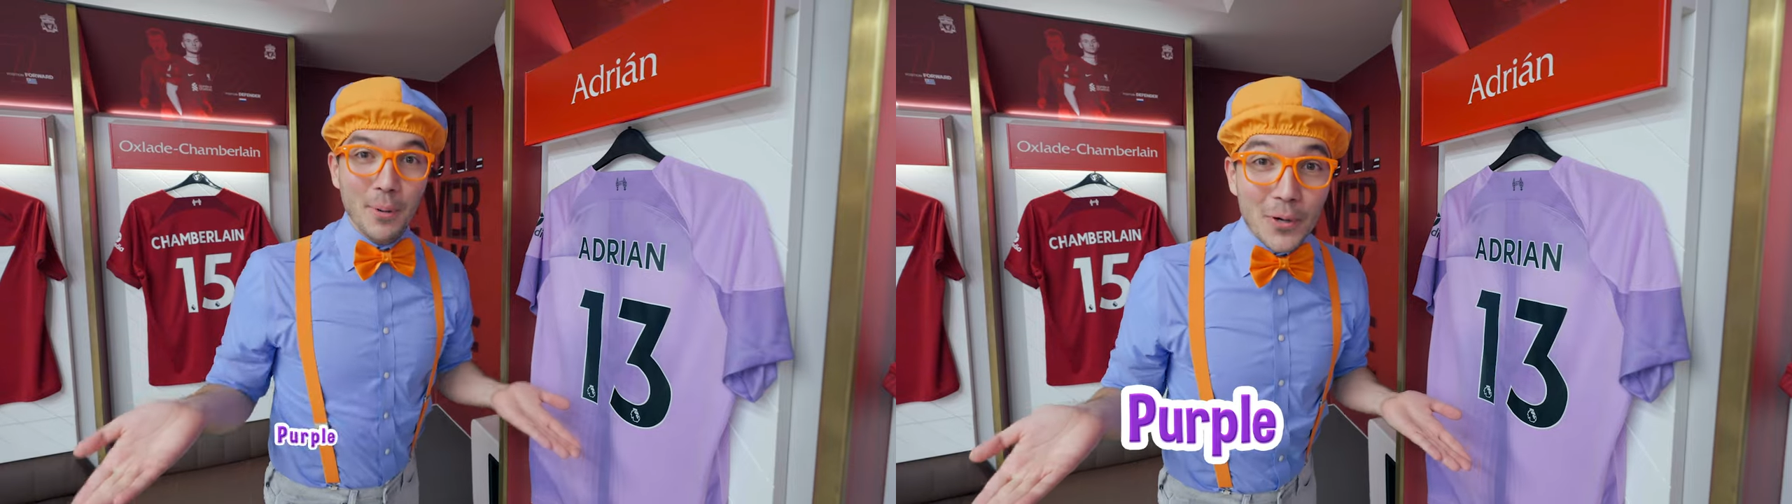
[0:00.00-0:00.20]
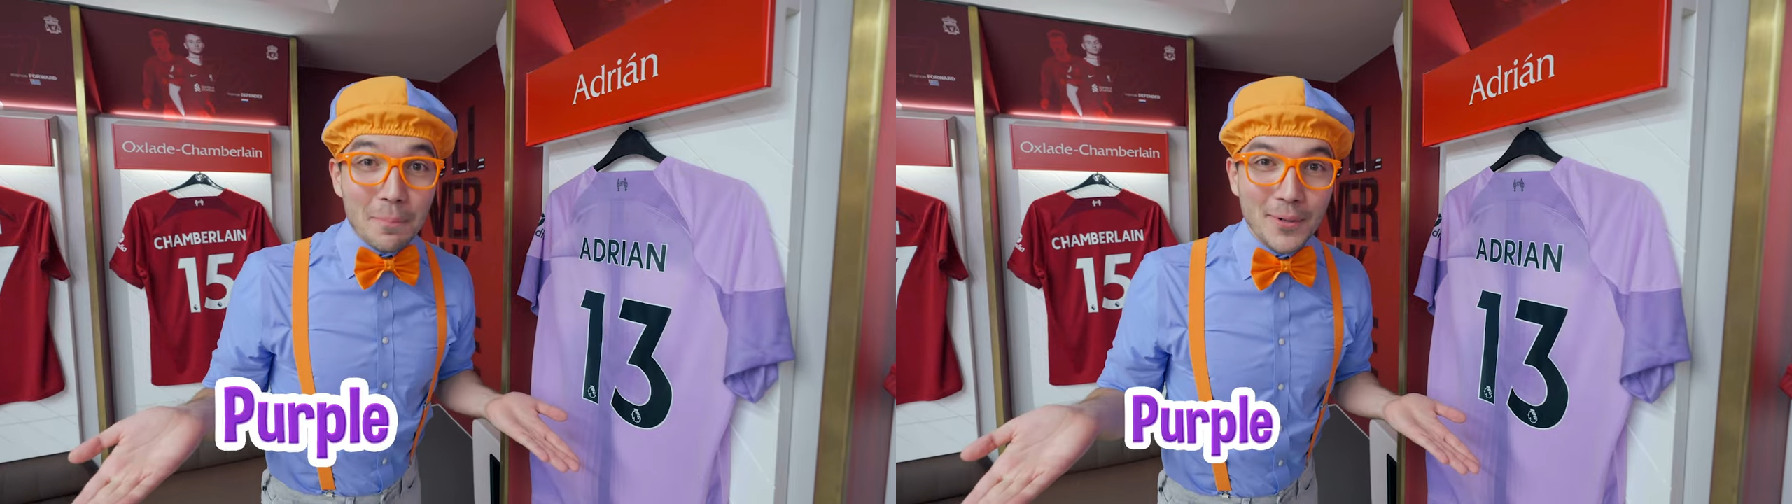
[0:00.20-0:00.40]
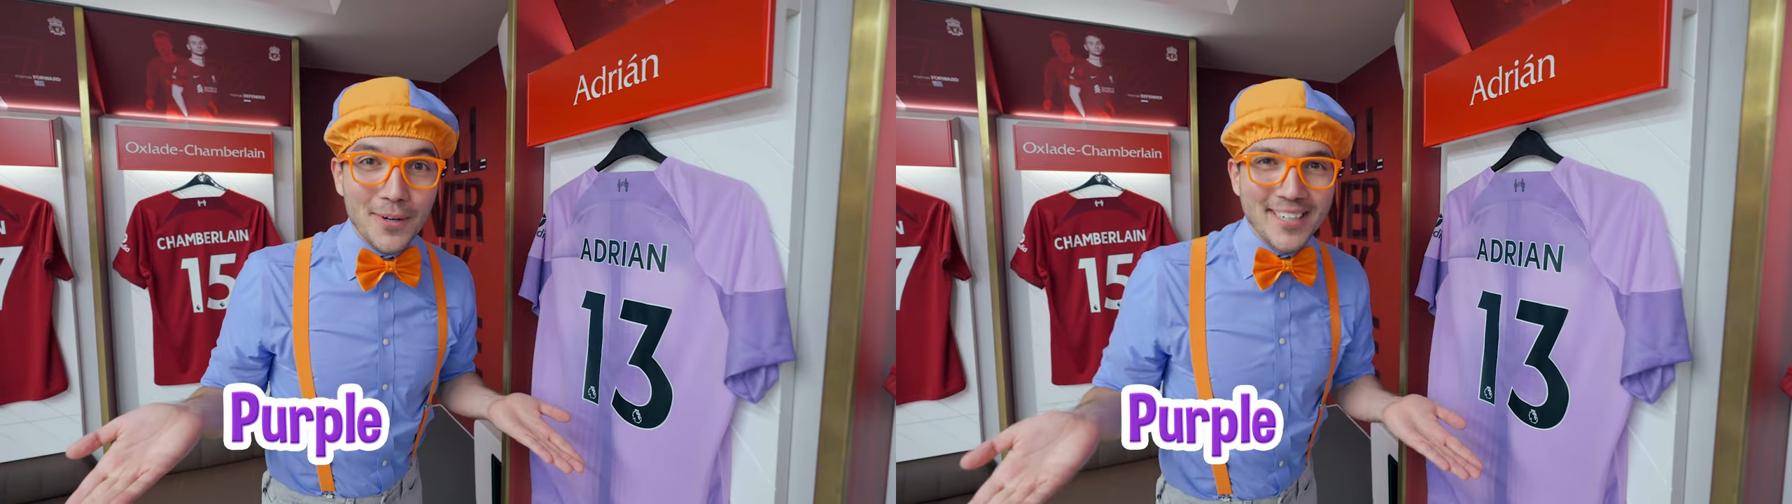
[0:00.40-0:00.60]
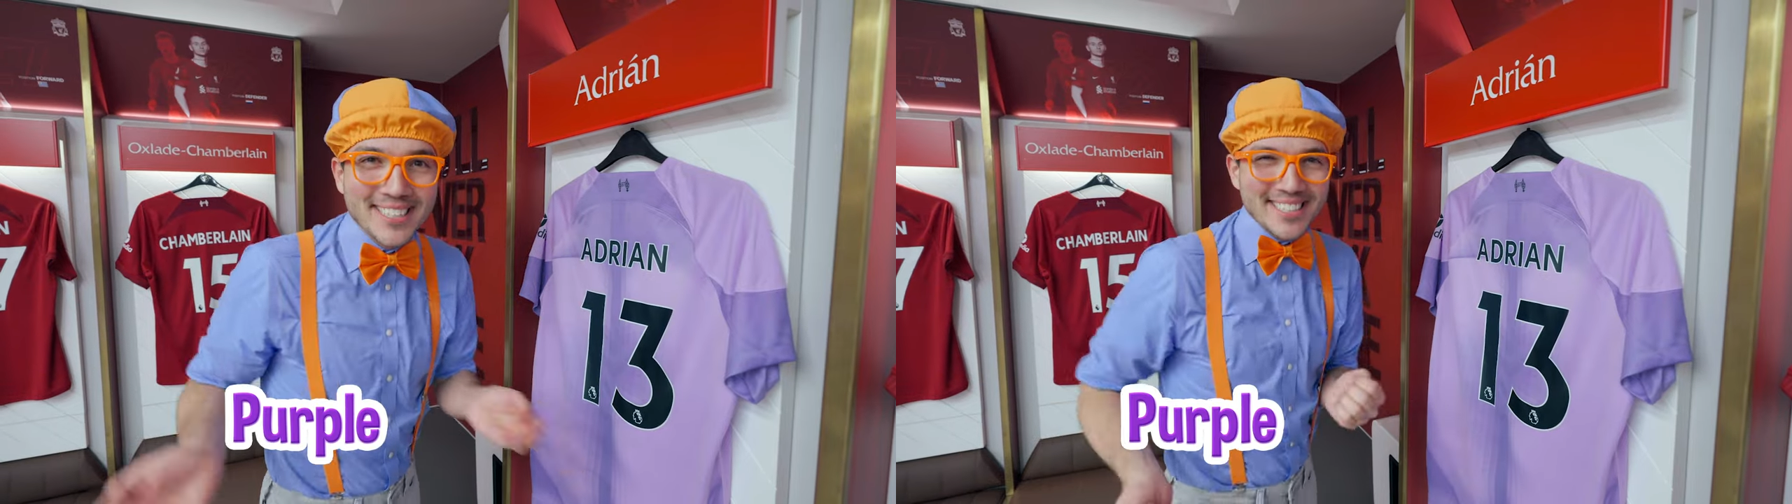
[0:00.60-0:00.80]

purple.